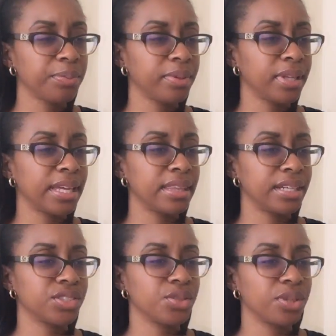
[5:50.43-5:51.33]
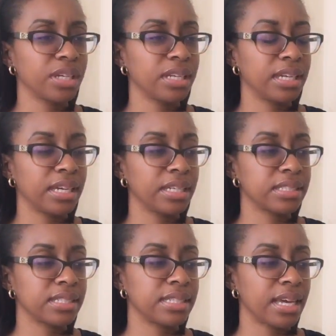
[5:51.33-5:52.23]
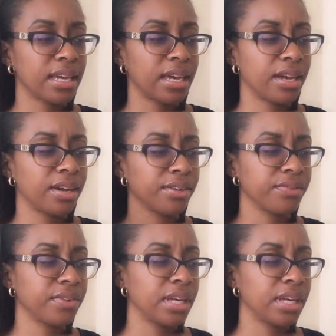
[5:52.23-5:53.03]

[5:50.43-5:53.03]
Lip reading: plan that you can get to take care of